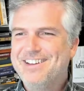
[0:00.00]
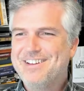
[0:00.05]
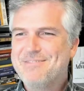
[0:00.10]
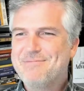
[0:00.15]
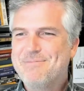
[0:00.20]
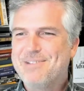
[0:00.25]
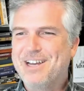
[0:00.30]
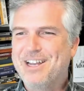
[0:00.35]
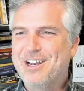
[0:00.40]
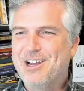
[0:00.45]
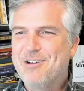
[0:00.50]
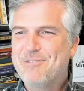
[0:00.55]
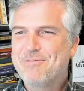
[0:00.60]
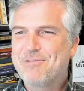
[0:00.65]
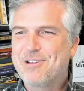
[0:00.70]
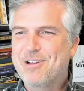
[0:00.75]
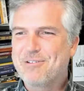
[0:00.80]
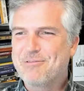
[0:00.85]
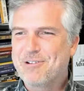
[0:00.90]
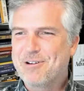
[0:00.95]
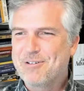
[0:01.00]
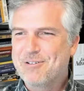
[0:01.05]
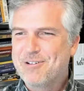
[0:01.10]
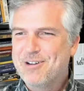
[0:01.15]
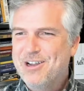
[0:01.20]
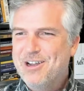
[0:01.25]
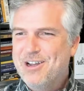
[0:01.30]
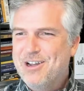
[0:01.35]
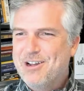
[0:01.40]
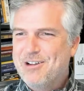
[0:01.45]
but hopefully
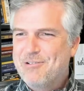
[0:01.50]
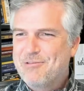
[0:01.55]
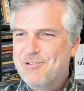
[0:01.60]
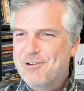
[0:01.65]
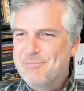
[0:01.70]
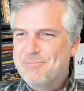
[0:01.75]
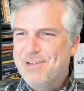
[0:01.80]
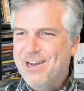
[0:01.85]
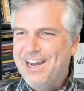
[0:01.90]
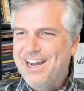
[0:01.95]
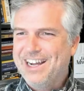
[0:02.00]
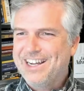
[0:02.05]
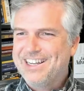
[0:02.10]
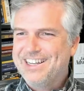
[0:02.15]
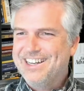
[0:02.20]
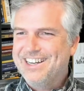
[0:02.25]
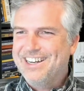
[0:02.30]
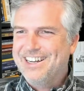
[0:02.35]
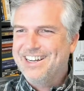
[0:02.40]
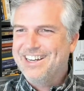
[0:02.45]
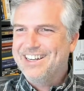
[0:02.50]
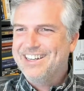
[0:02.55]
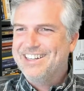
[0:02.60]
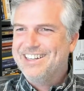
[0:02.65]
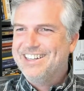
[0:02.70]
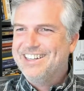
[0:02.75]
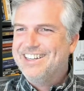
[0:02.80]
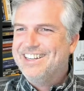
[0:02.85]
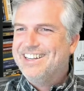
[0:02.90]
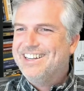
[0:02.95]
we're we're back uh,
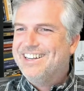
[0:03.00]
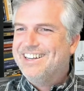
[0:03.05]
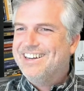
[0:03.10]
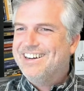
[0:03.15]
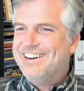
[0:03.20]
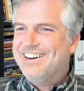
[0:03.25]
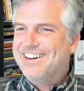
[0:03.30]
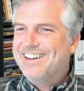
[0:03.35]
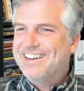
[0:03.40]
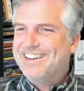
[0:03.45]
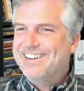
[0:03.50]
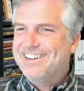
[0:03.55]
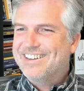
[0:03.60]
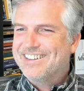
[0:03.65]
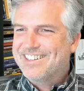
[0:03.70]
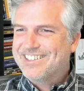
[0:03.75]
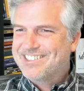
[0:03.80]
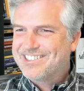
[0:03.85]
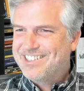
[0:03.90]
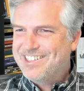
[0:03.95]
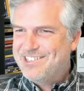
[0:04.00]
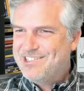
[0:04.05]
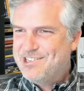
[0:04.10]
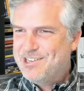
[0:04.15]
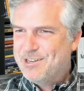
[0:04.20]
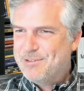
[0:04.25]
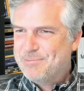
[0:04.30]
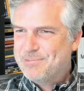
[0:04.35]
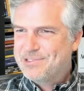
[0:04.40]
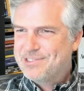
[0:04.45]
on here. Let's see.
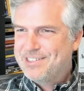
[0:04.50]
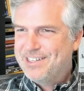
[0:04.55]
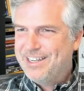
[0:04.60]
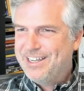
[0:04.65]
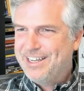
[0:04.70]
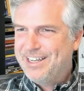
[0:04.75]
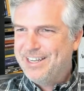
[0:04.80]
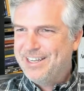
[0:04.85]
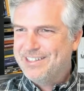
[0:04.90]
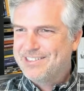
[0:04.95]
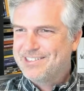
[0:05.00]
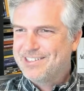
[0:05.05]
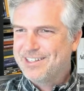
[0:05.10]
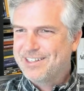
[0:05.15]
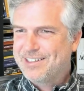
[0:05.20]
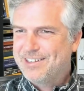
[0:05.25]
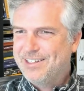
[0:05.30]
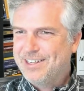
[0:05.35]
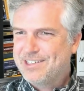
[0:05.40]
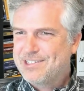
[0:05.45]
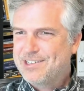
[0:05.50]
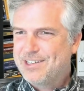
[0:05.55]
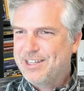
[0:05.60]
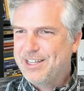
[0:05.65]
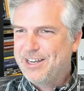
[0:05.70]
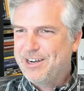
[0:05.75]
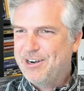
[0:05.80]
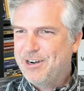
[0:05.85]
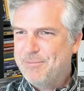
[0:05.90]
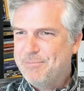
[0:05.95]
Jim said so. The collection
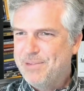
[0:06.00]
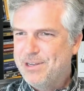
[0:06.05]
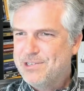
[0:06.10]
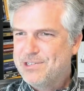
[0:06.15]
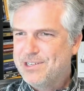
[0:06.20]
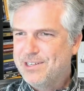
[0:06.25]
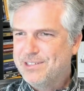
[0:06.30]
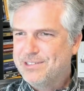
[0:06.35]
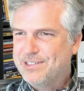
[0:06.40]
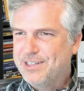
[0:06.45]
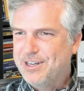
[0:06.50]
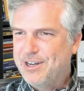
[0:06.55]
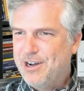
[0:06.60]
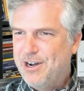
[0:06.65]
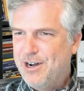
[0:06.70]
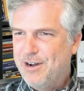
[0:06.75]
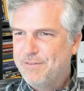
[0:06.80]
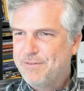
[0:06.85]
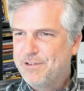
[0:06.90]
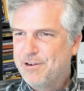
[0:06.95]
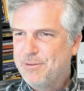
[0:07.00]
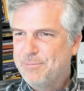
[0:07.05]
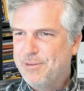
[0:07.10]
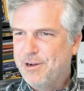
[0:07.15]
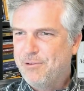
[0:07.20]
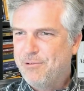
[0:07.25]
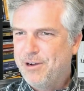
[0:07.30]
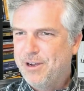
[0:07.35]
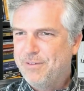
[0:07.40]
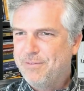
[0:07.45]
letter I mentioned is an offer.
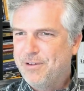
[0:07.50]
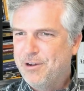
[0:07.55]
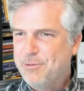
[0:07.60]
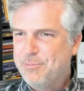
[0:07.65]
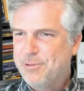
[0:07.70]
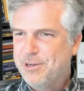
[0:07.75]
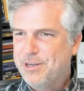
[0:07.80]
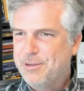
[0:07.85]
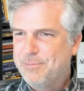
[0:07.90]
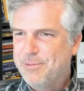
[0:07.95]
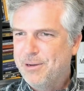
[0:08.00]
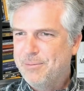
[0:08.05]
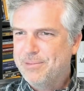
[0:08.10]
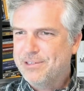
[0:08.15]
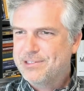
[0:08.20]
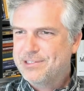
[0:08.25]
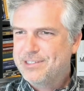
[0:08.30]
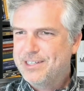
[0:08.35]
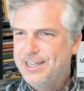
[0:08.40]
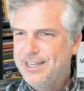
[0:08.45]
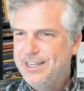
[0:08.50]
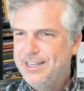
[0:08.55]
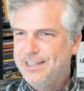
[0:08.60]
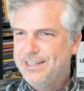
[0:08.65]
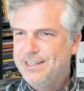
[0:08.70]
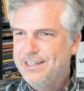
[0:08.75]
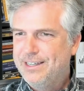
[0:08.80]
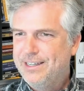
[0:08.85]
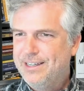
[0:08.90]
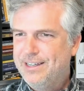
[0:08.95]
My wife opened it by
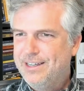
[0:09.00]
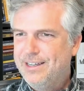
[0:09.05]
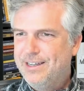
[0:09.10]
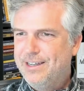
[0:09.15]
mistake.